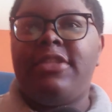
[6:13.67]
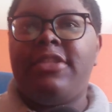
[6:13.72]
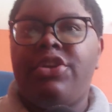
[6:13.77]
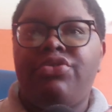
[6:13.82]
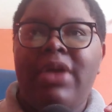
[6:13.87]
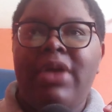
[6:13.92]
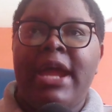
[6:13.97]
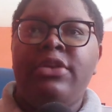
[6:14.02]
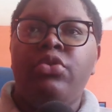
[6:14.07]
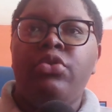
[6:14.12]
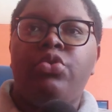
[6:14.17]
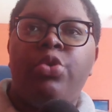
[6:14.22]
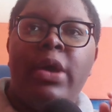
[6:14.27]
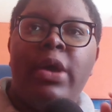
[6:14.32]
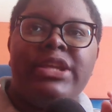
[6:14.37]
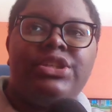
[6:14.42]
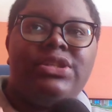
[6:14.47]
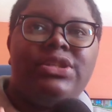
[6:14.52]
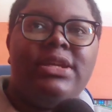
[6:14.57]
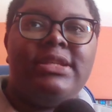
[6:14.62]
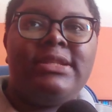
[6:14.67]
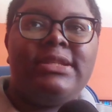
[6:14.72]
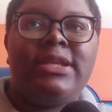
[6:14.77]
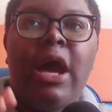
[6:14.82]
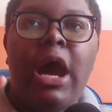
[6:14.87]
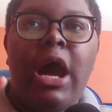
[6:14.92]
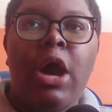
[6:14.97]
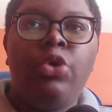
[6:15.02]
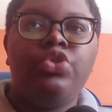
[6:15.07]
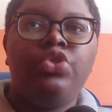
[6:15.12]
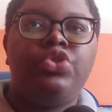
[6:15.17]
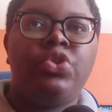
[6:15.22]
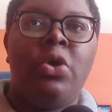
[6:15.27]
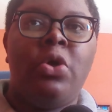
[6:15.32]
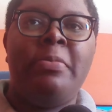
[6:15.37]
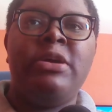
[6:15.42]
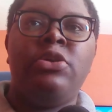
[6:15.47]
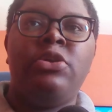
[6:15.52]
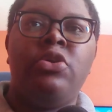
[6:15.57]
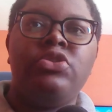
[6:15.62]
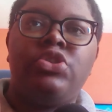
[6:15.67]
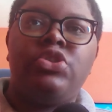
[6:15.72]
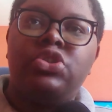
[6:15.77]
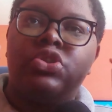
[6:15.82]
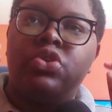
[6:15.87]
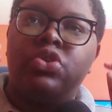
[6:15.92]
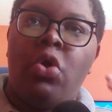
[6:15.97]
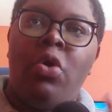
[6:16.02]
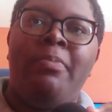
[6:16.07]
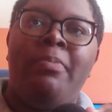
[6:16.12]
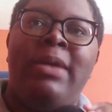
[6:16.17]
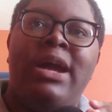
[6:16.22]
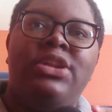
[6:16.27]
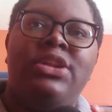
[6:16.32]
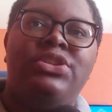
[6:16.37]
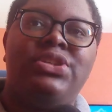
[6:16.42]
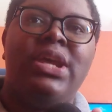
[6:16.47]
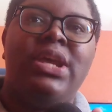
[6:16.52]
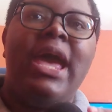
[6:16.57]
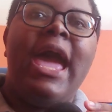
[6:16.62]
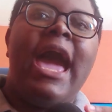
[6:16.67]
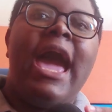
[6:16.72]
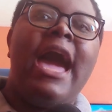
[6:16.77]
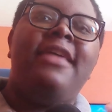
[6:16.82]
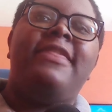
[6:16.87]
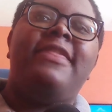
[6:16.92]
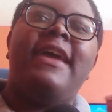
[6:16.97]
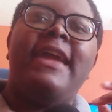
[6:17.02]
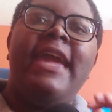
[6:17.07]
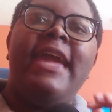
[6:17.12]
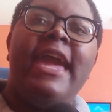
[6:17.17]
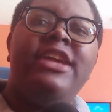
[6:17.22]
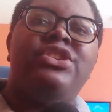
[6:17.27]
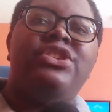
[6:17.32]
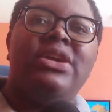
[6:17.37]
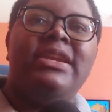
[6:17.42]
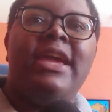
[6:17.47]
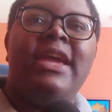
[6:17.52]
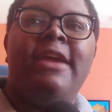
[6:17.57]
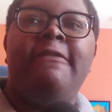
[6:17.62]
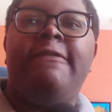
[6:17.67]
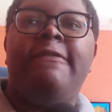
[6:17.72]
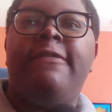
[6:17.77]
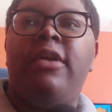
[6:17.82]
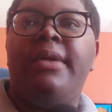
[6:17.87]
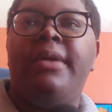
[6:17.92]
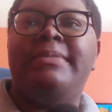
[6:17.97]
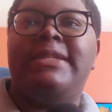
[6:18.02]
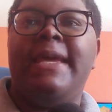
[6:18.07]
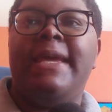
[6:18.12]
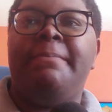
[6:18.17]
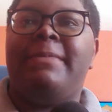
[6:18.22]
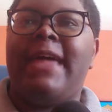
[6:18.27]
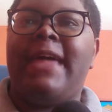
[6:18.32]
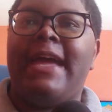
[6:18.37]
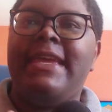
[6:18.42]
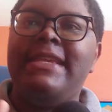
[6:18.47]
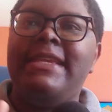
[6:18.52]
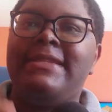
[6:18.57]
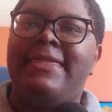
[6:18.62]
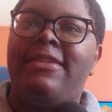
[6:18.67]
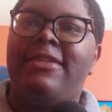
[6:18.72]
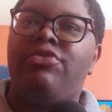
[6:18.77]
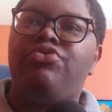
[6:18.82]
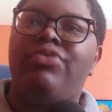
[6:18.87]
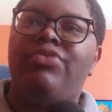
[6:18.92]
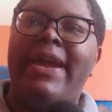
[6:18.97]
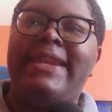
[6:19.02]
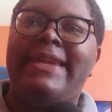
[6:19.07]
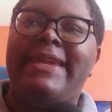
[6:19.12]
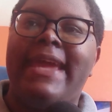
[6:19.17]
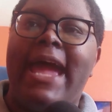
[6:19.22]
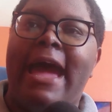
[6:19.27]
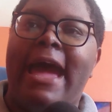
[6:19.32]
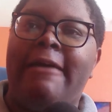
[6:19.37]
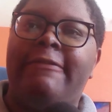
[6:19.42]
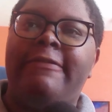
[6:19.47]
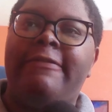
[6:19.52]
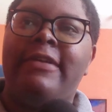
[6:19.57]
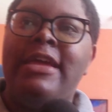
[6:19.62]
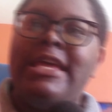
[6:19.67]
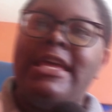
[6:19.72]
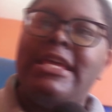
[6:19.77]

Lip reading: the granite questions how Shoma knows so much, and the agent informs him that he's the Red Gavv.